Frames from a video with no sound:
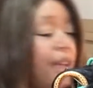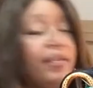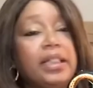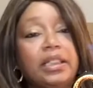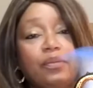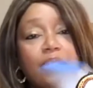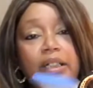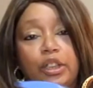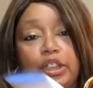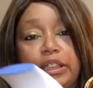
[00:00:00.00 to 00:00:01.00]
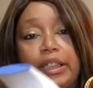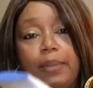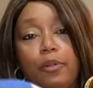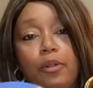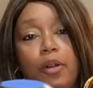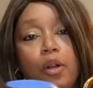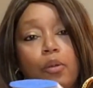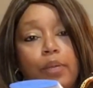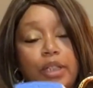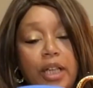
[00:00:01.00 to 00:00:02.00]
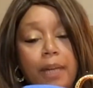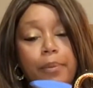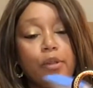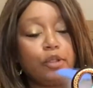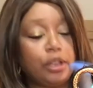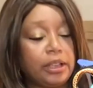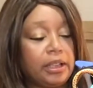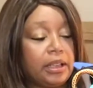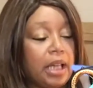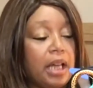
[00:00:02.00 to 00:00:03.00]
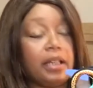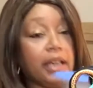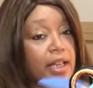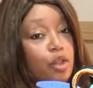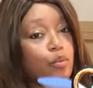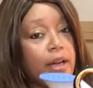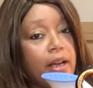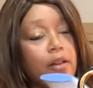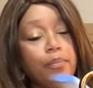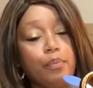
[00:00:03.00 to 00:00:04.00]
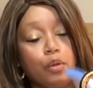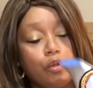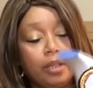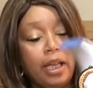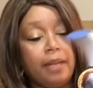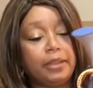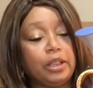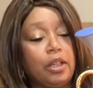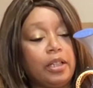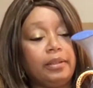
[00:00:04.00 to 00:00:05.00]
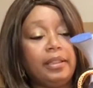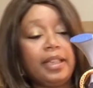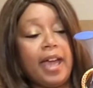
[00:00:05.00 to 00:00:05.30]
I have is a regular steamer, which I purchased, guess where? On Amazon.